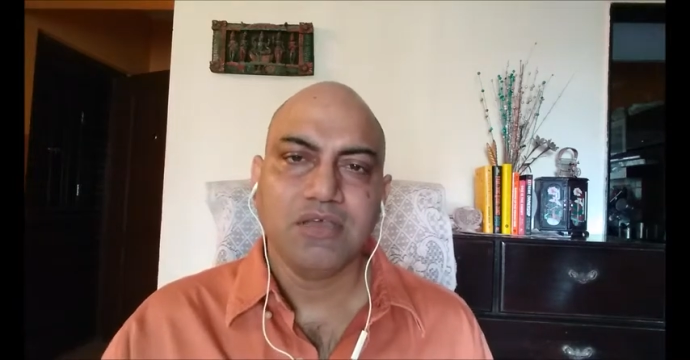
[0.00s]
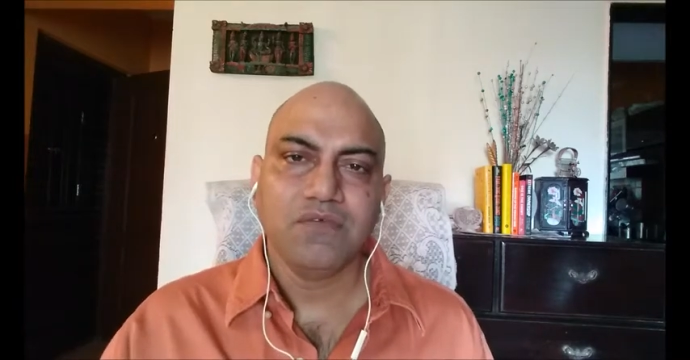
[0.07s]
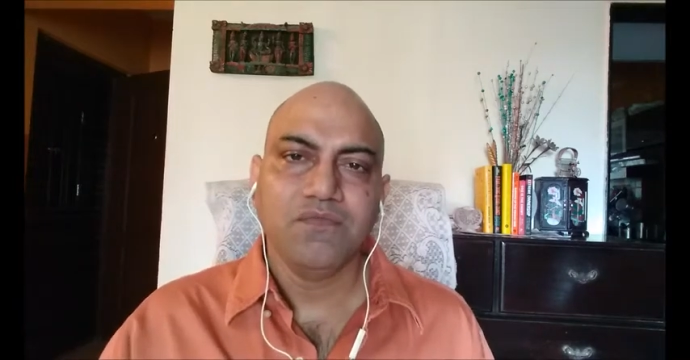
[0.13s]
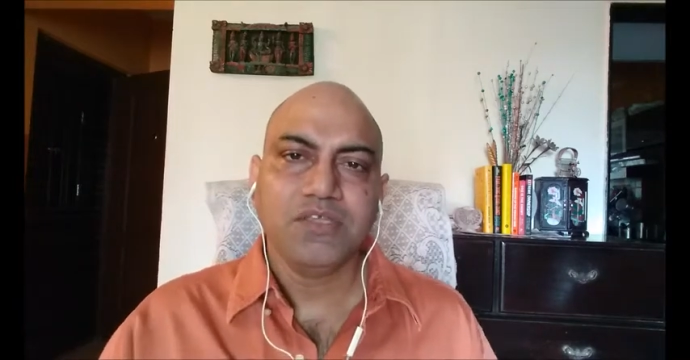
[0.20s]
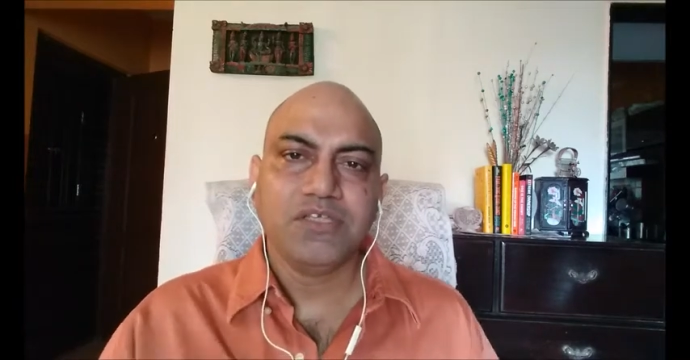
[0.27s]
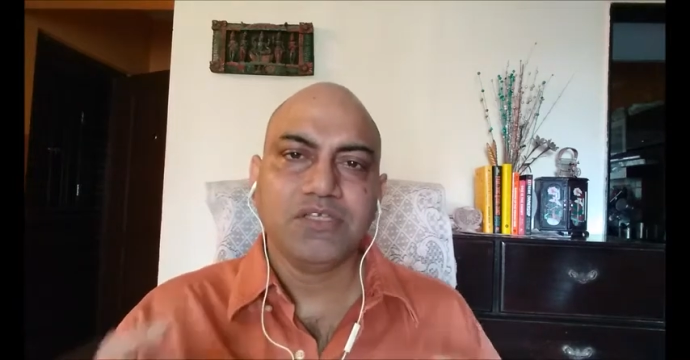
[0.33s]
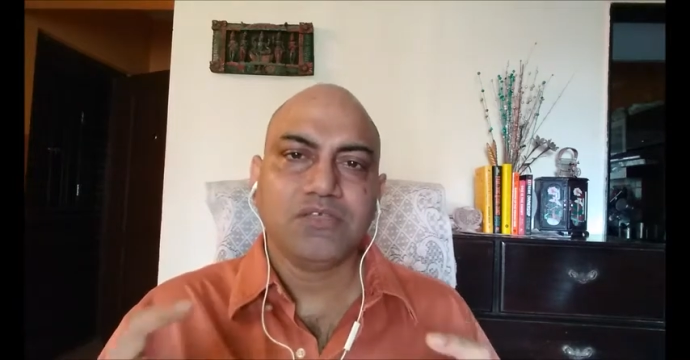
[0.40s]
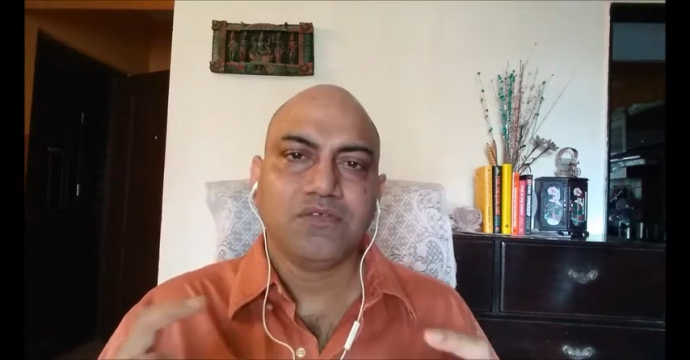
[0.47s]

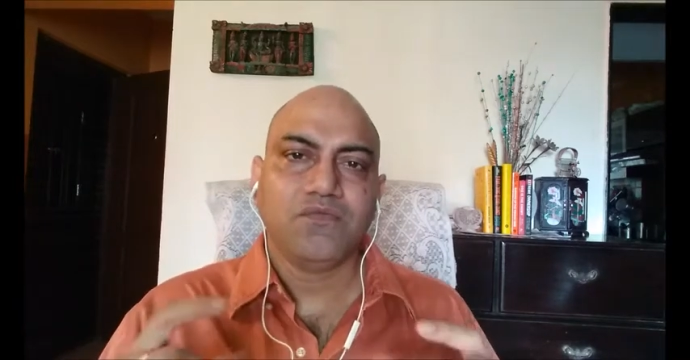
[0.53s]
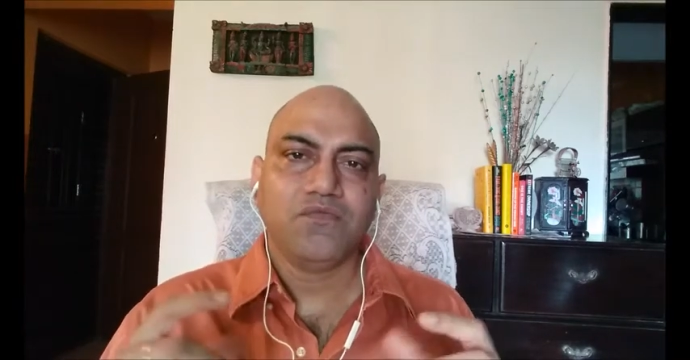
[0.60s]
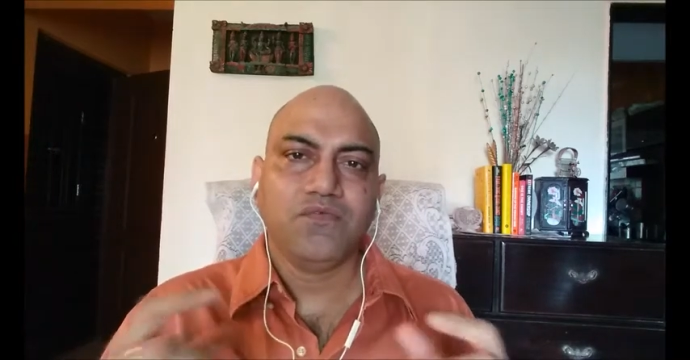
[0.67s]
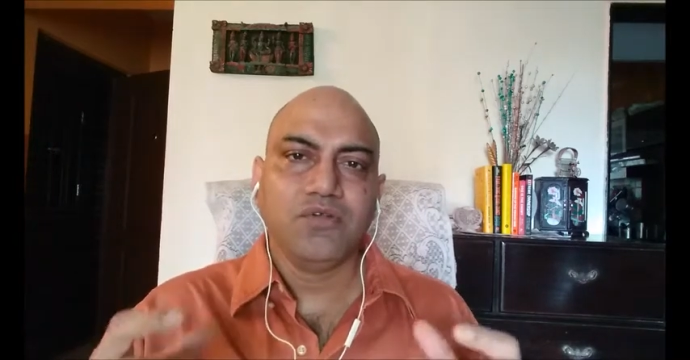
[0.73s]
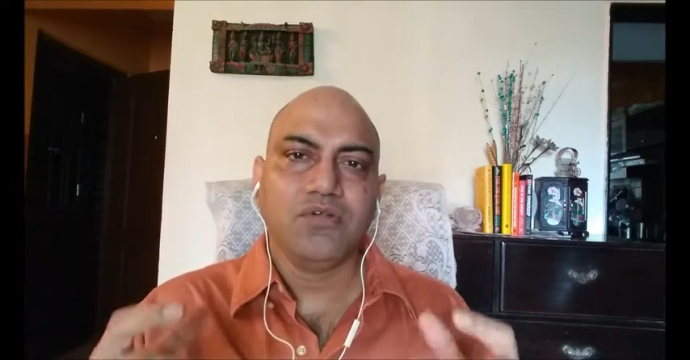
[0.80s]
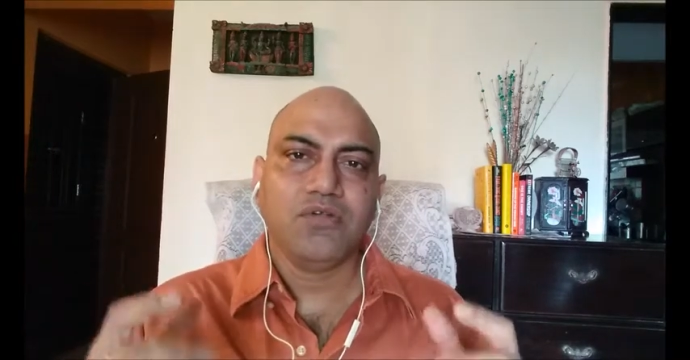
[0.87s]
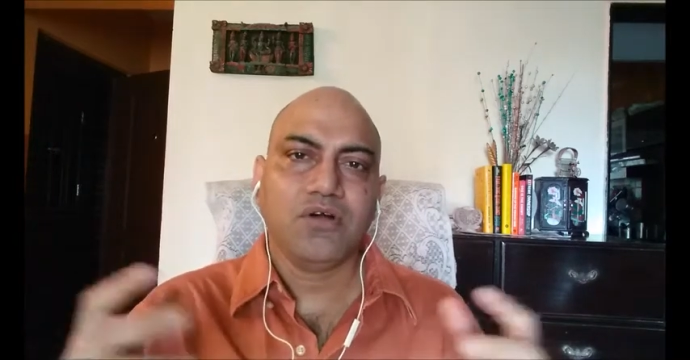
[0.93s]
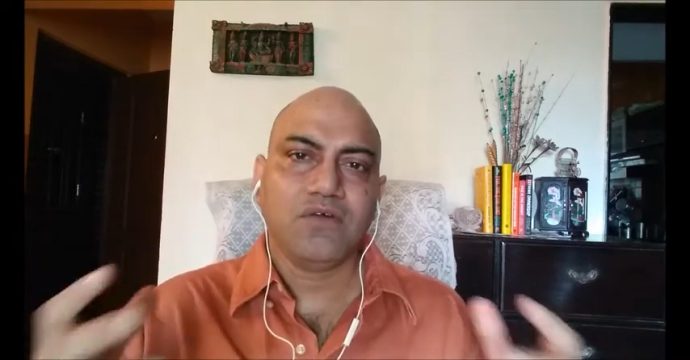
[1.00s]
which is
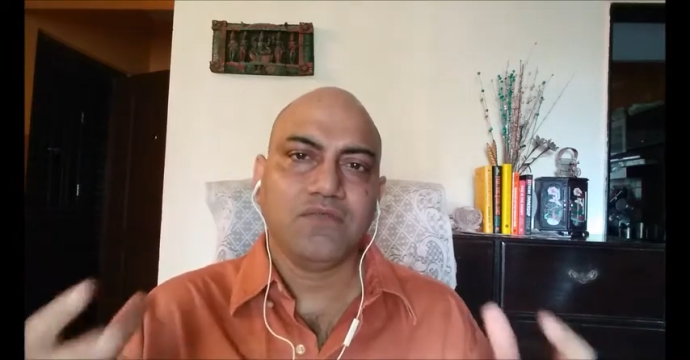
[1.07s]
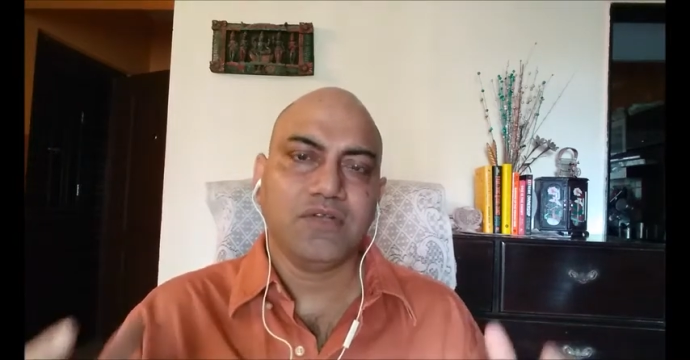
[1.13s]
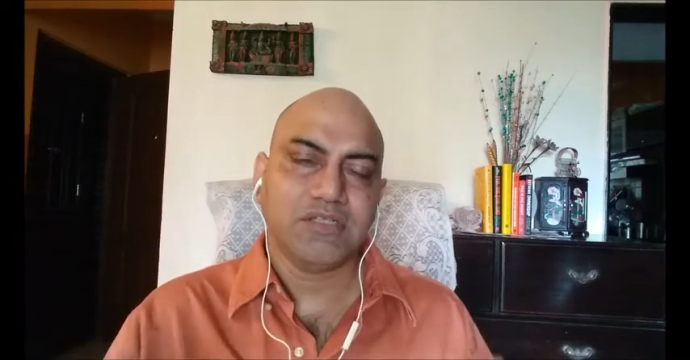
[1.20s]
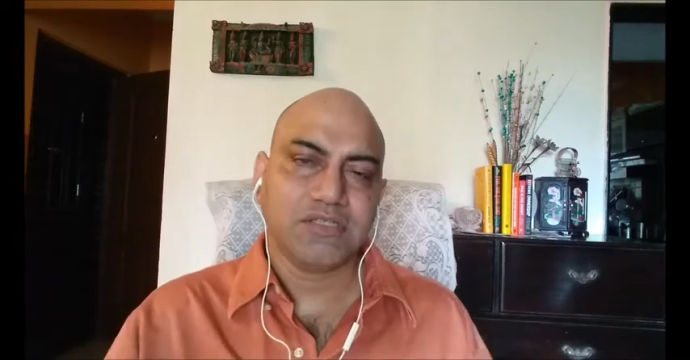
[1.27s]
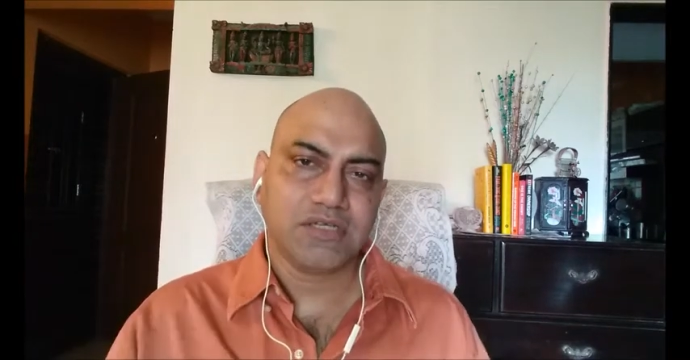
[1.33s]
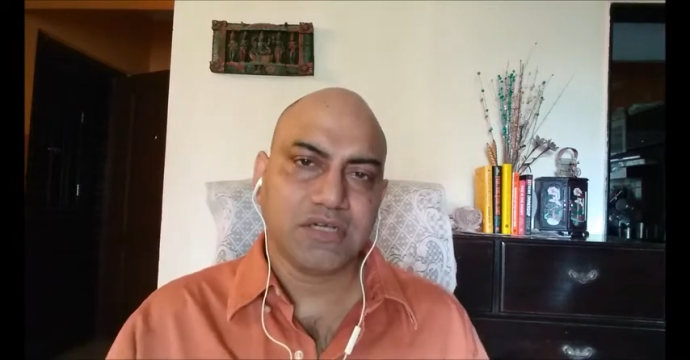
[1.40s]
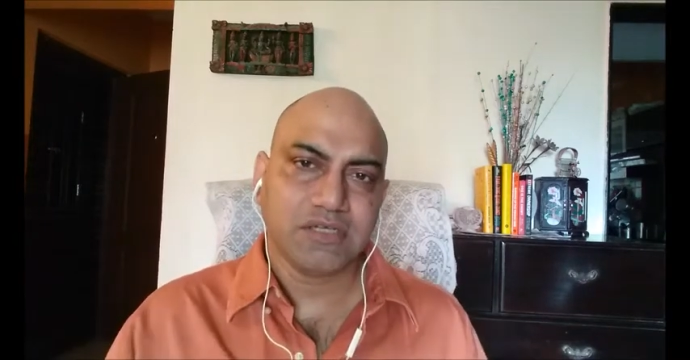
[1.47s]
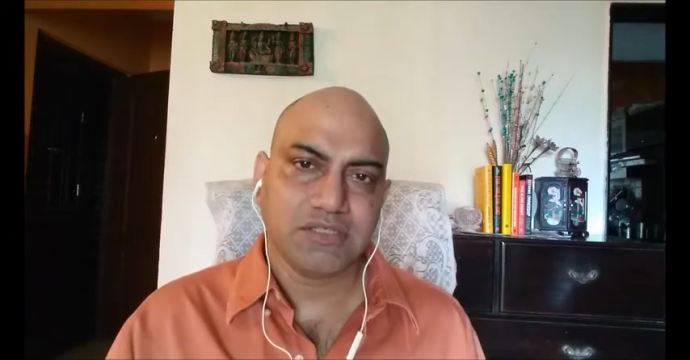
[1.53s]
full of
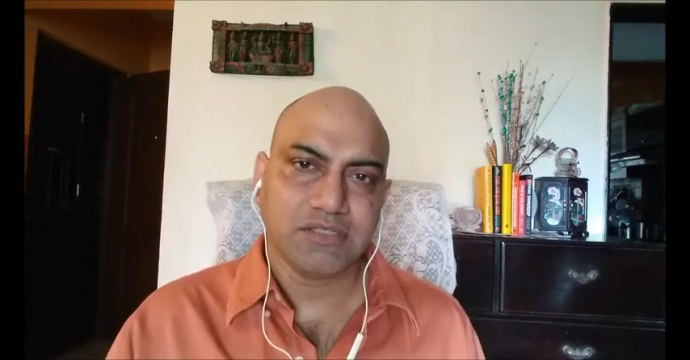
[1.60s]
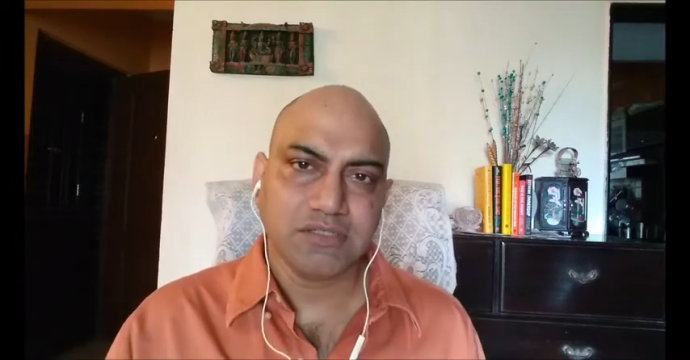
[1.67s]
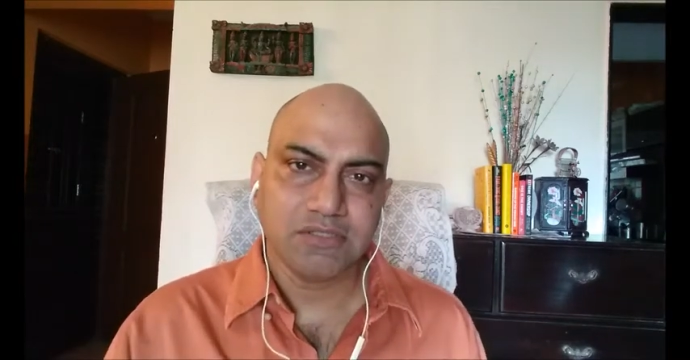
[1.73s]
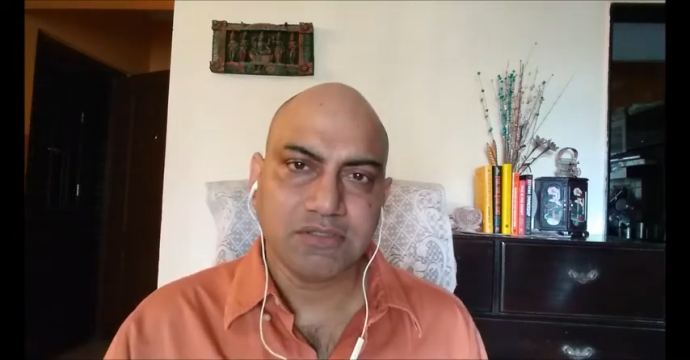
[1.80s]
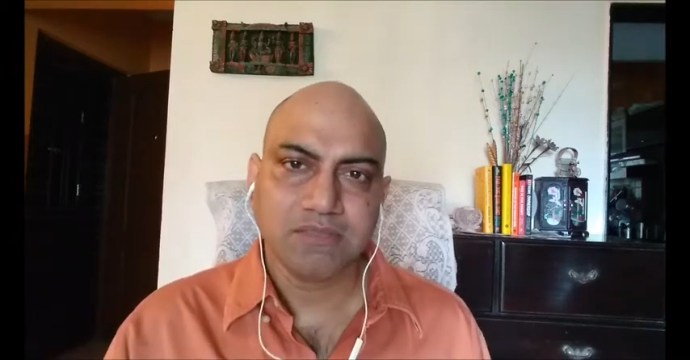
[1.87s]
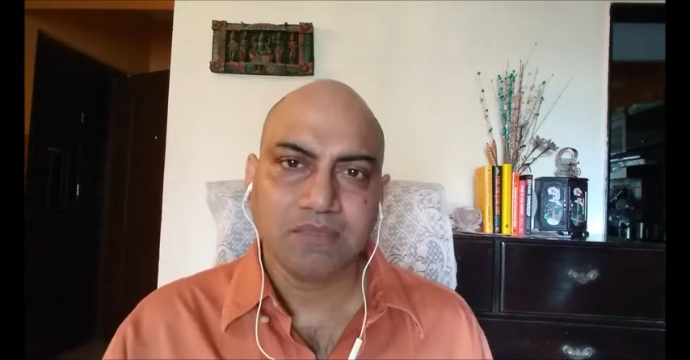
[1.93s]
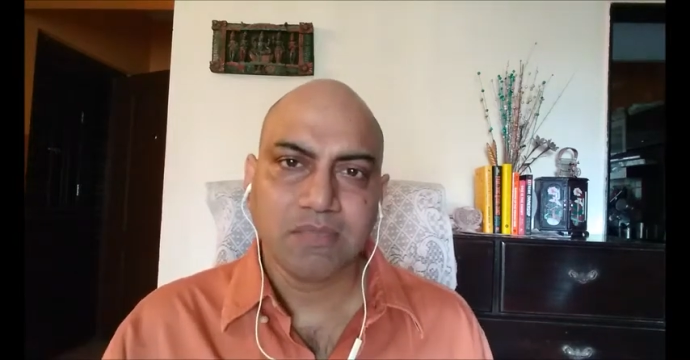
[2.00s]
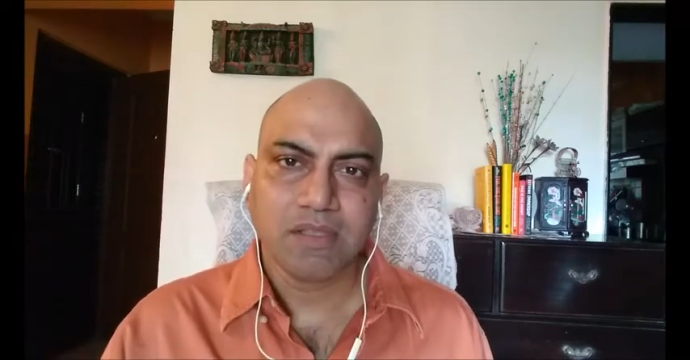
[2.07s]
distractions.